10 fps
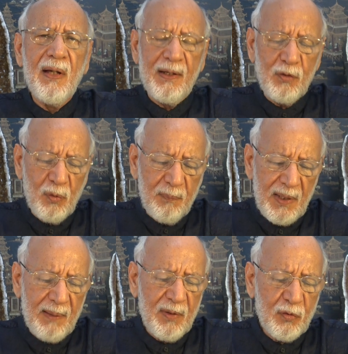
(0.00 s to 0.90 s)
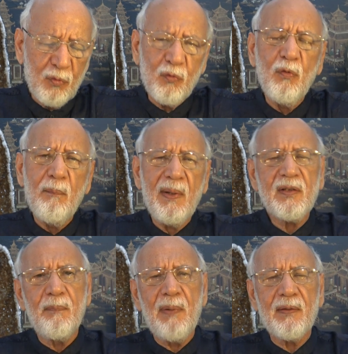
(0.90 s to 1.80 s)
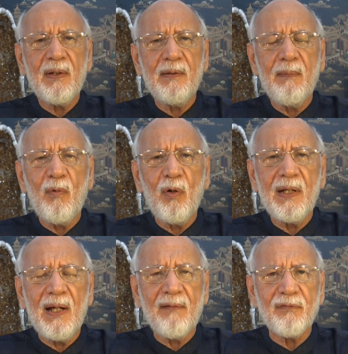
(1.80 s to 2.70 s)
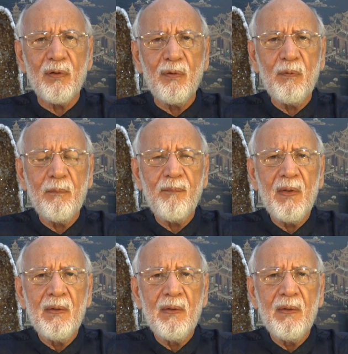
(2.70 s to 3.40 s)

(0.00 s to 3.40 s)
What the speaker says: and you'll be able to do much better in the morning, afternoon.